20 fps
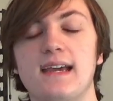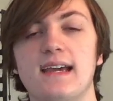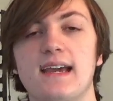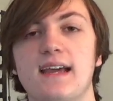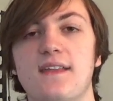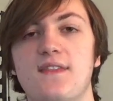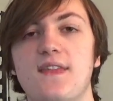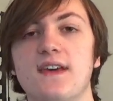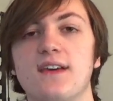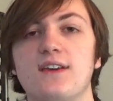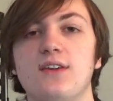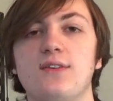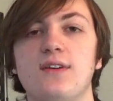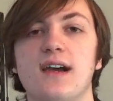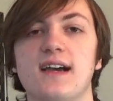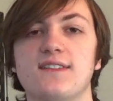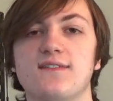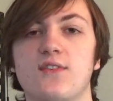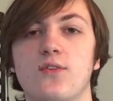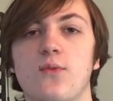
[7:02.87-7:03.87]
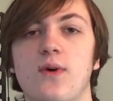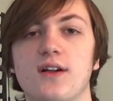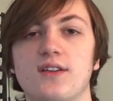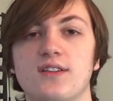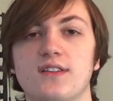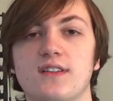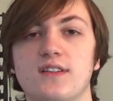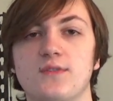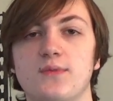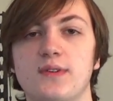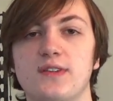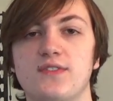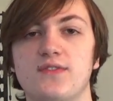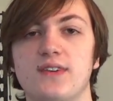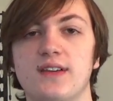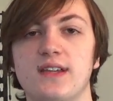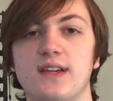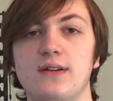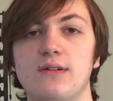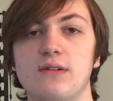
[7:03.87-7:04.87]
And thank you guys for watching this week's
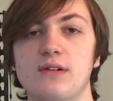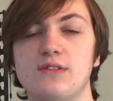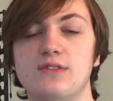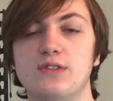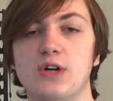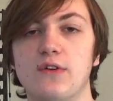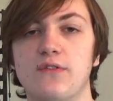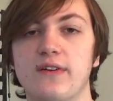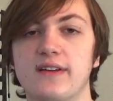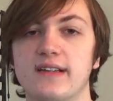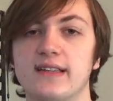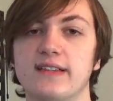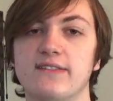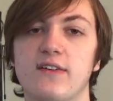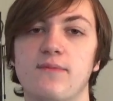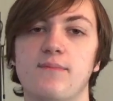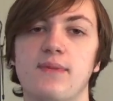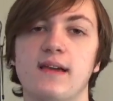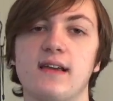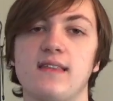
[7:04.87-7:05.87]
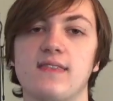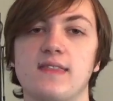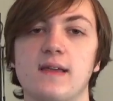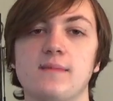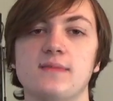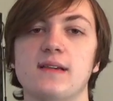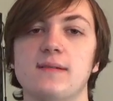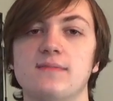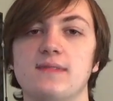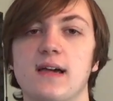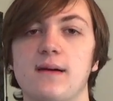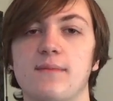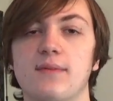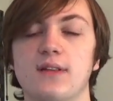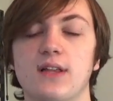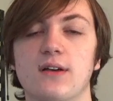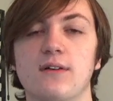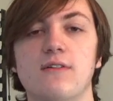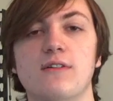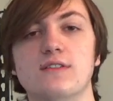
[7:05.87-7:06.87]
video. Don't forget to leave a big thumbs up down
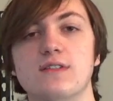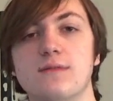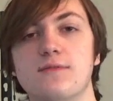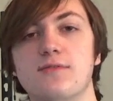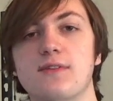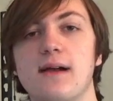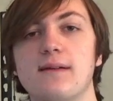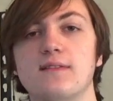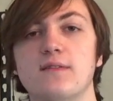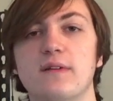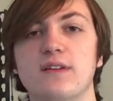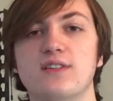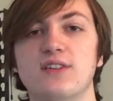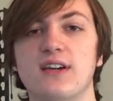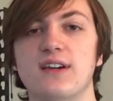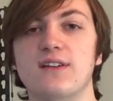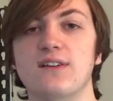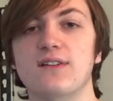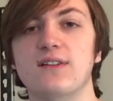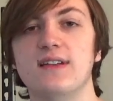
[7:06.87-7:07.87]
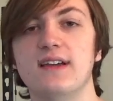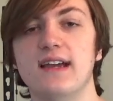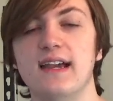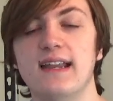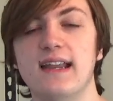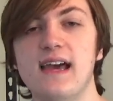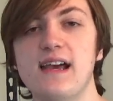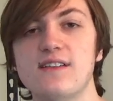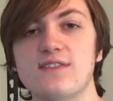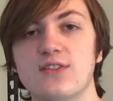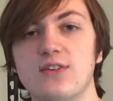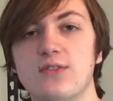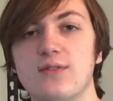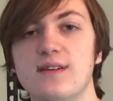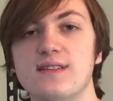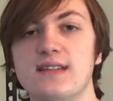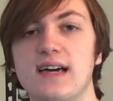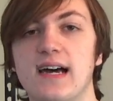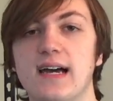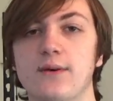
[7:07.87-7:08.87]
below, subscribe to my channel, and as
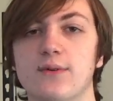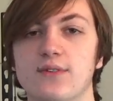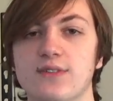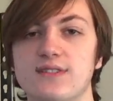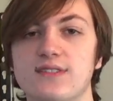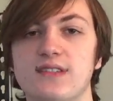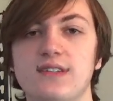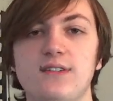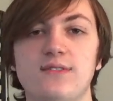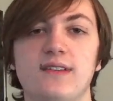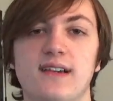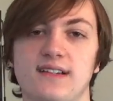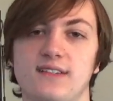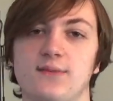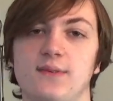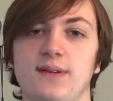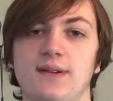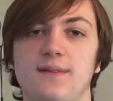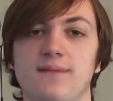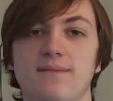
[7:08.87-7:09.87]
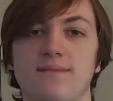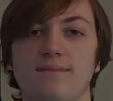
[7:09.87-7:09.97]
always, I will see you next week.